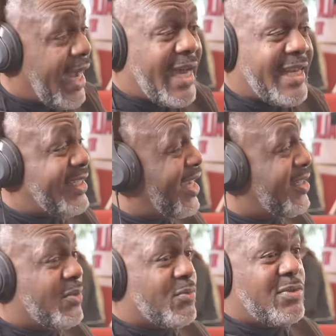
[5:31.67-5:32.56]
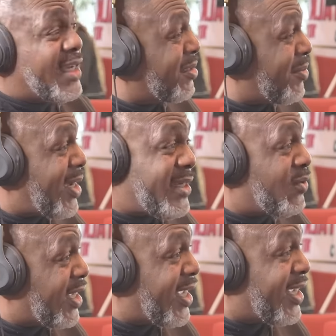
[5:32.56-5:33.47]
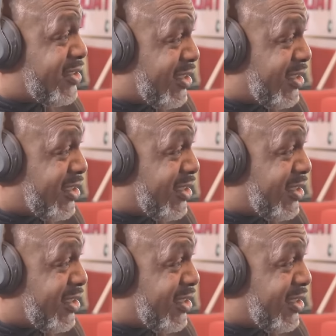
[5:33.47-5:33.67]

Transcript: I did not know nothing about no gangs